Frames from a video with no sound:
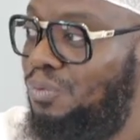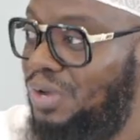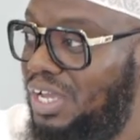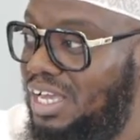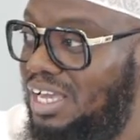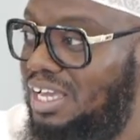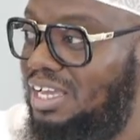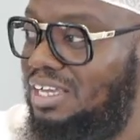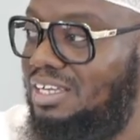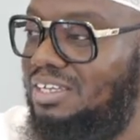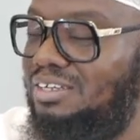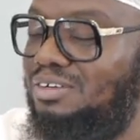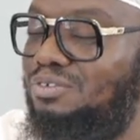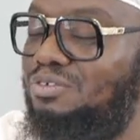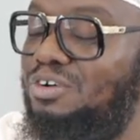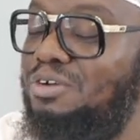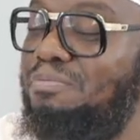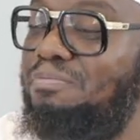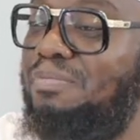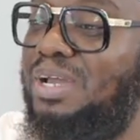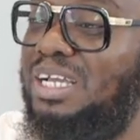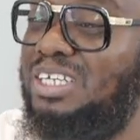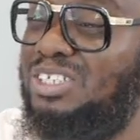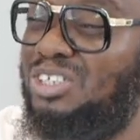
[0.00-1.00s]
we
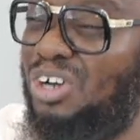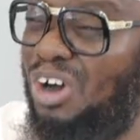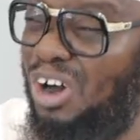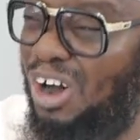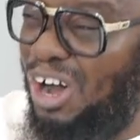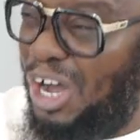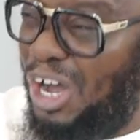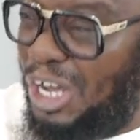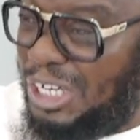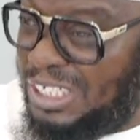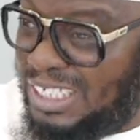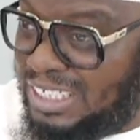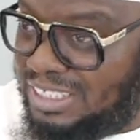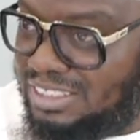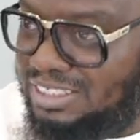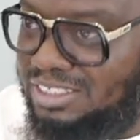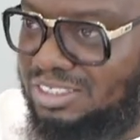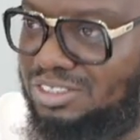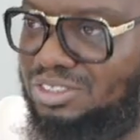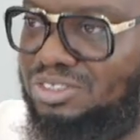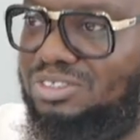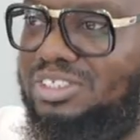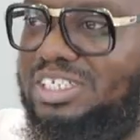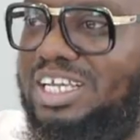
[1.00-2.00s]
remained
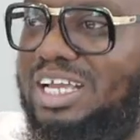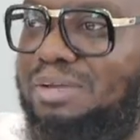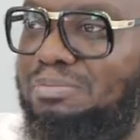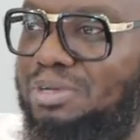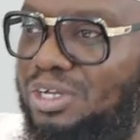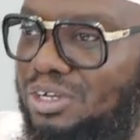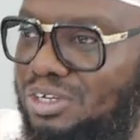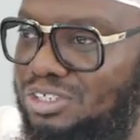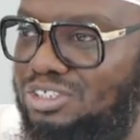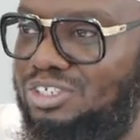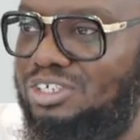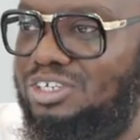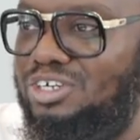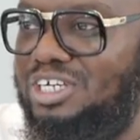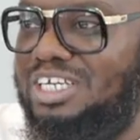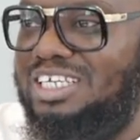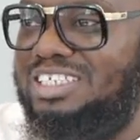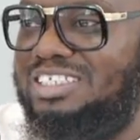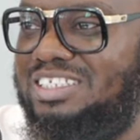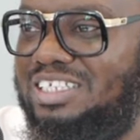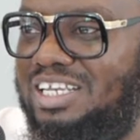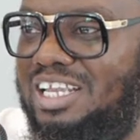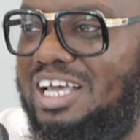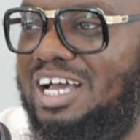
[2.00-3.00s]
honored today because of the
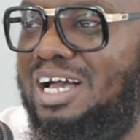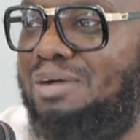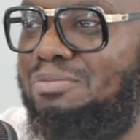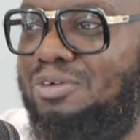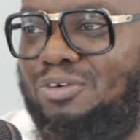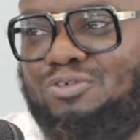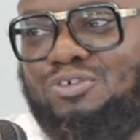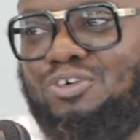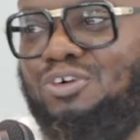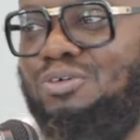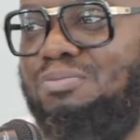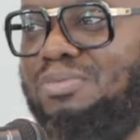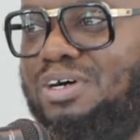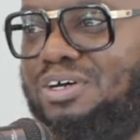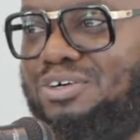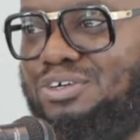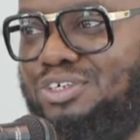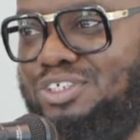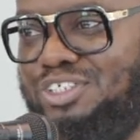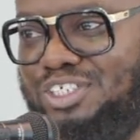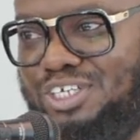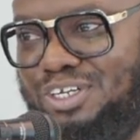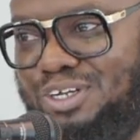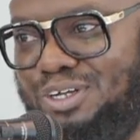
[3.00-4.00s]
Islam of Umar
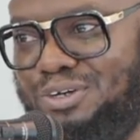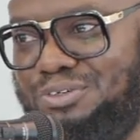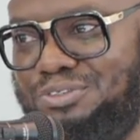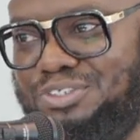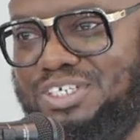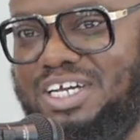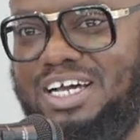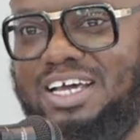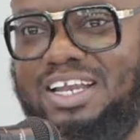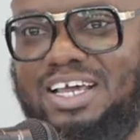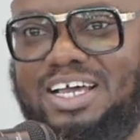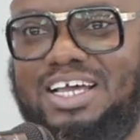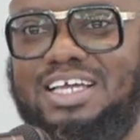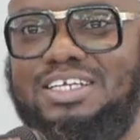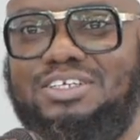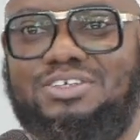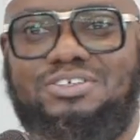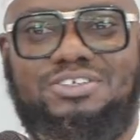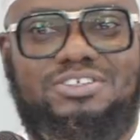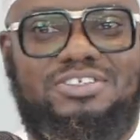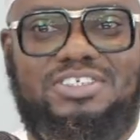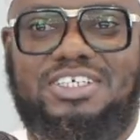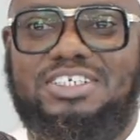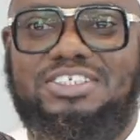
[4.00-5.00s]
radiallahu ta'ala and
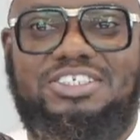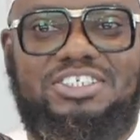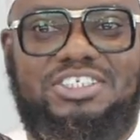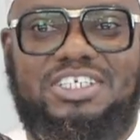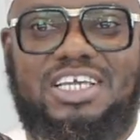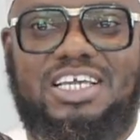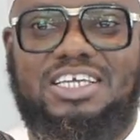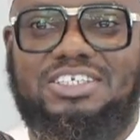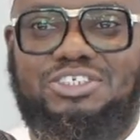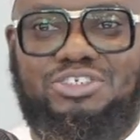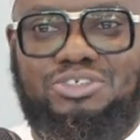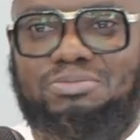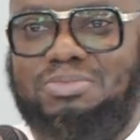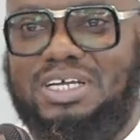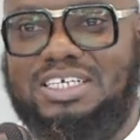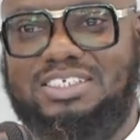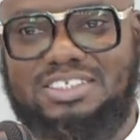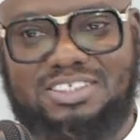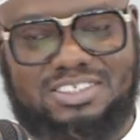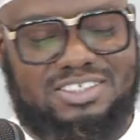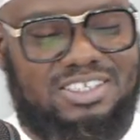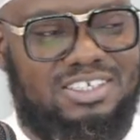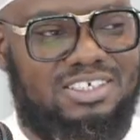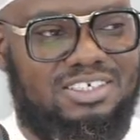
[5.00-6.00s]
because things changed
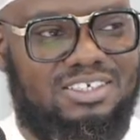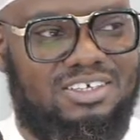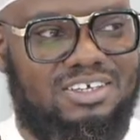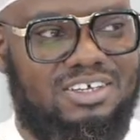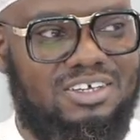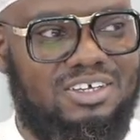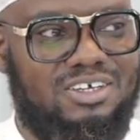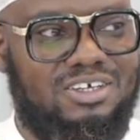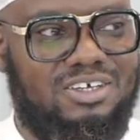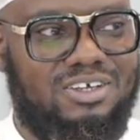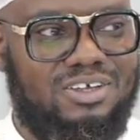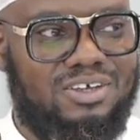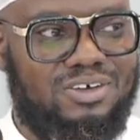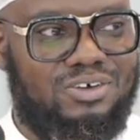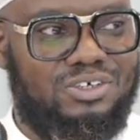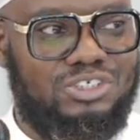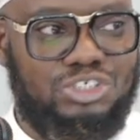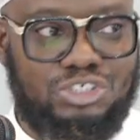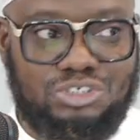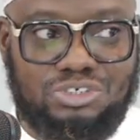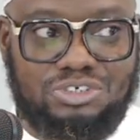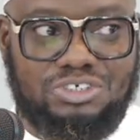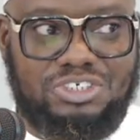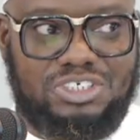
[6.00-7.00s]
tremendously.
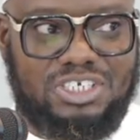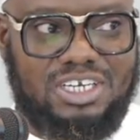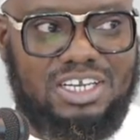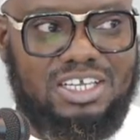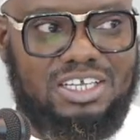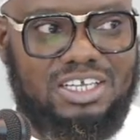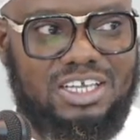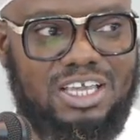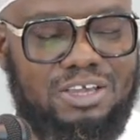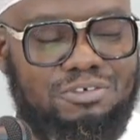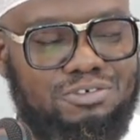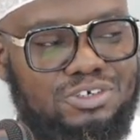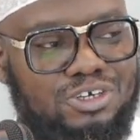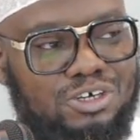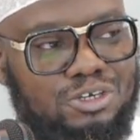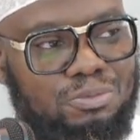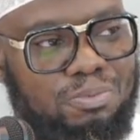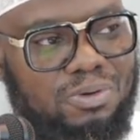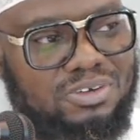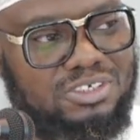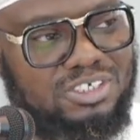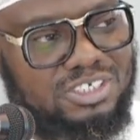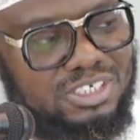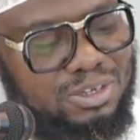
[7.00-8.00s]
Because usually, even though
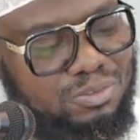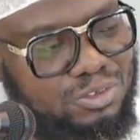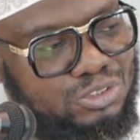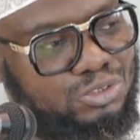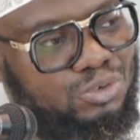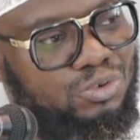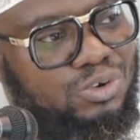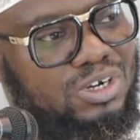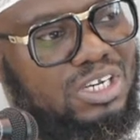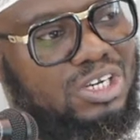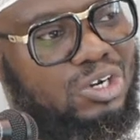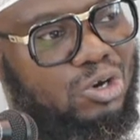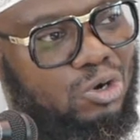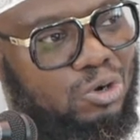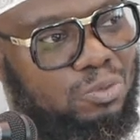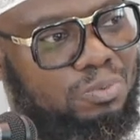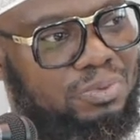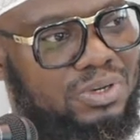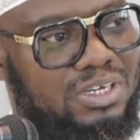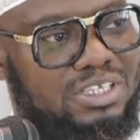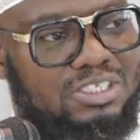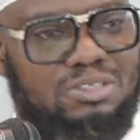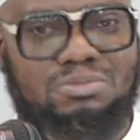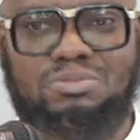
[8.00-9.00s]
the Prophet was calling
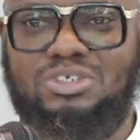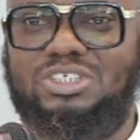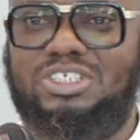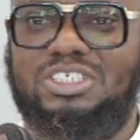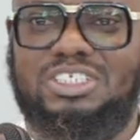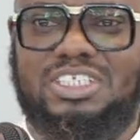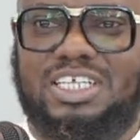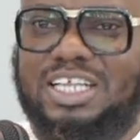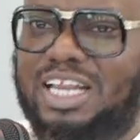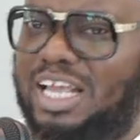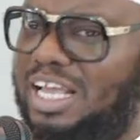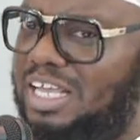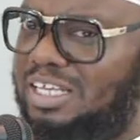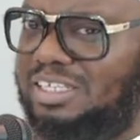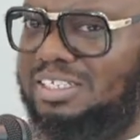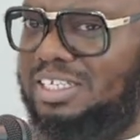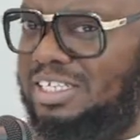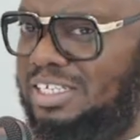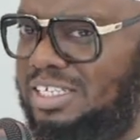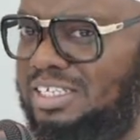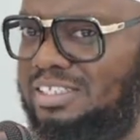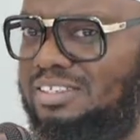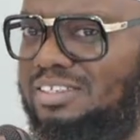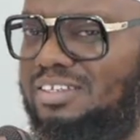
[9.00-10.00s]
openly, the Muslims didn't,
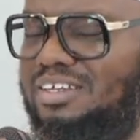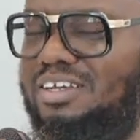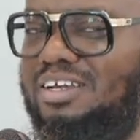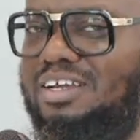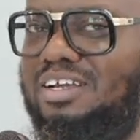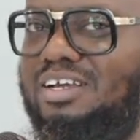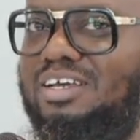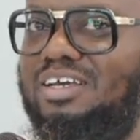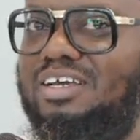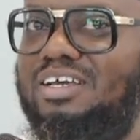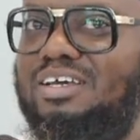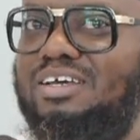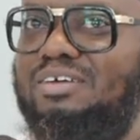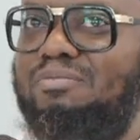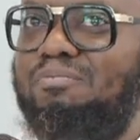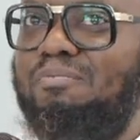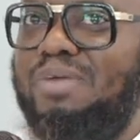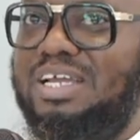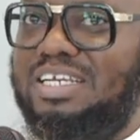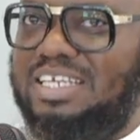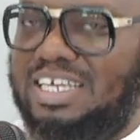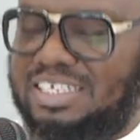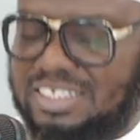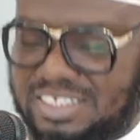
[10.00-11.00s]
they didn't
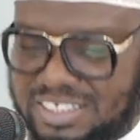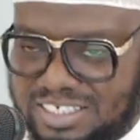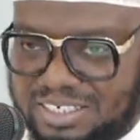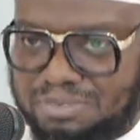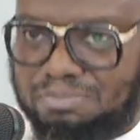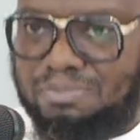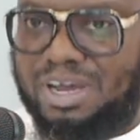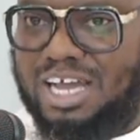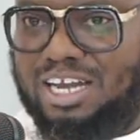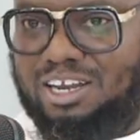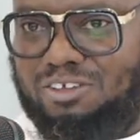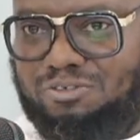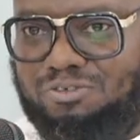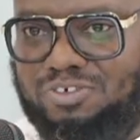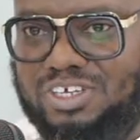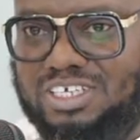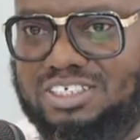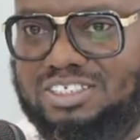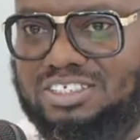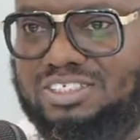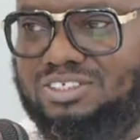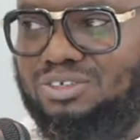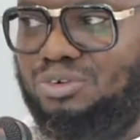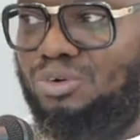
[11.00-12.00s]
make their deen
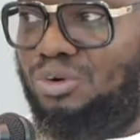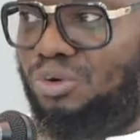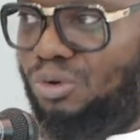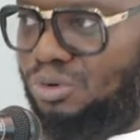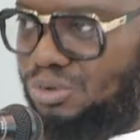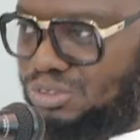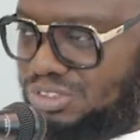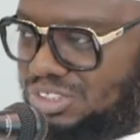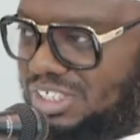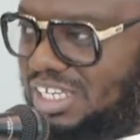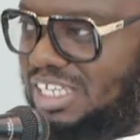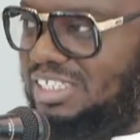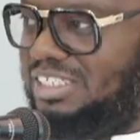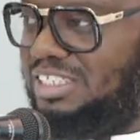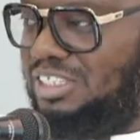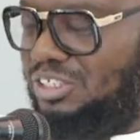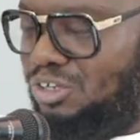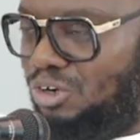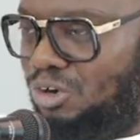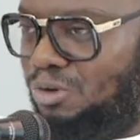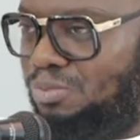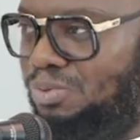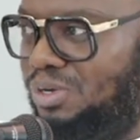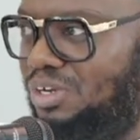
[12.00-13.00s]
manifest or call to their
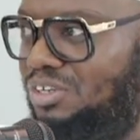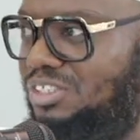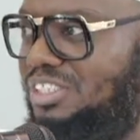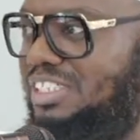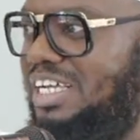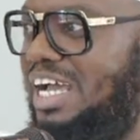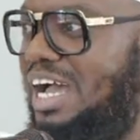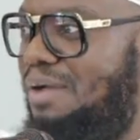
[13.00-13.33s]
deen openly or